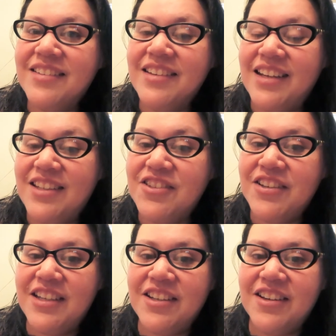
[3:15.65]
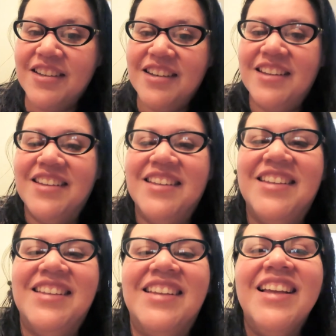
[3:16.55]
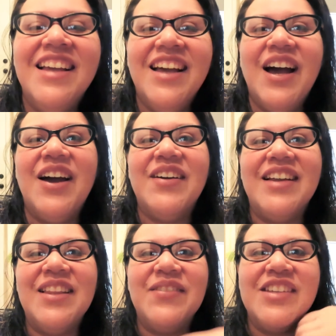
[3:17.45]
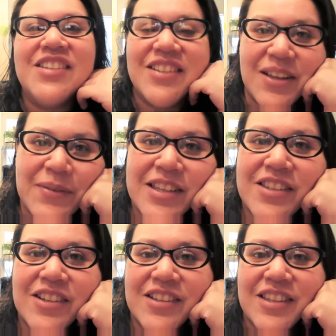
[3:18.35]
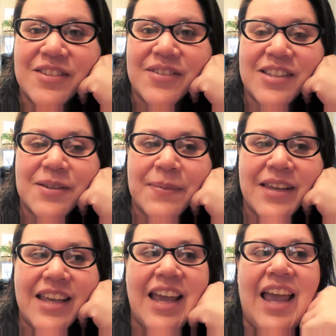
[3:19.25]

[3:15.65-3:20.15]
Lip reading: At least you're eating good. All right, let me start this recipe,